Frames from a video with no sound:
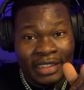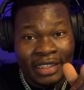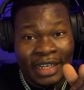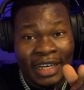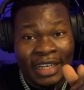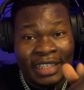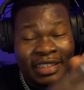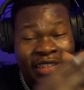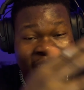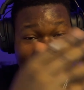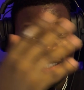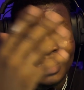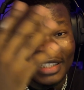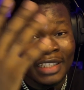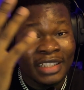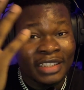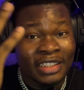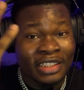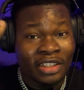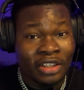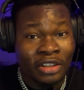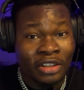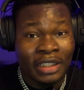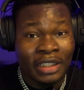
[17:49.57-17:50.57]
I think
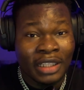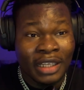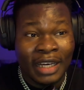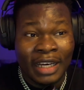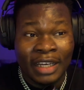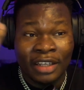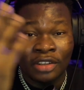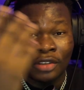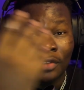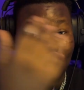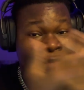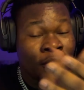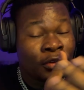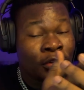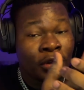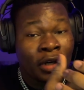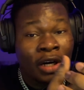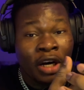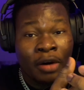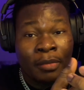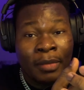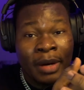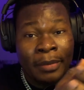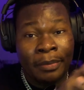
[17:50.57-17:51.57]
I don't even
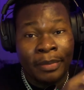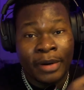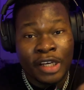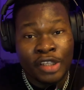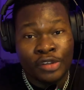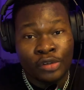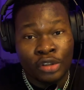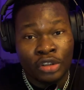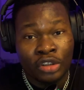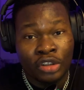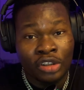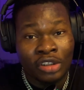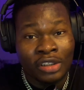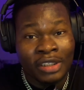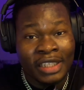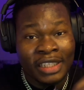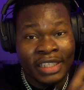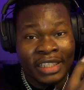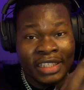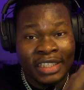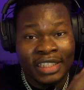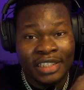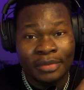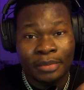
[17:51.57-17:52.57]
know how my password got
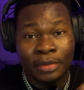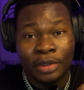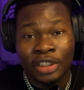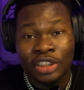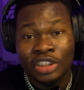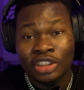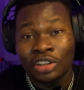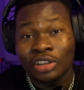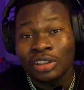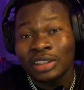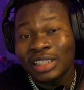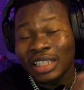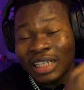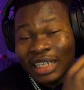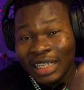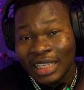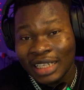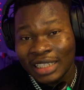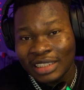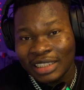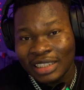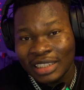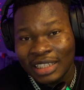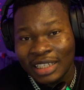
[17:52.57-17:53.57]
leaked, but it got
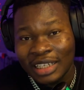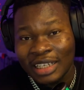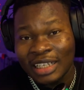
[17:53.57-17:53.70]
hacked.